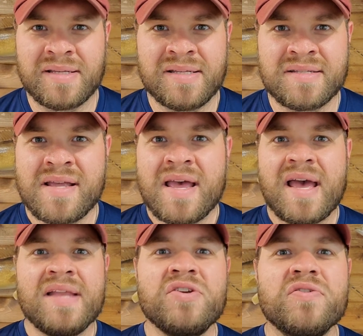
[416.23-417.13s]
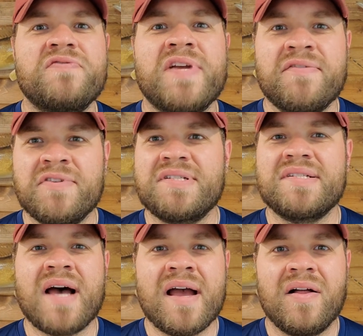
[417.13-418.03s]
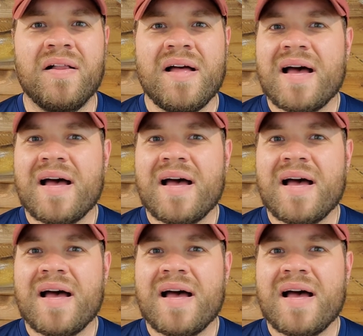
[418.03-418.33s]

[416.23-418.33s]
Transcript: is and your favorite style.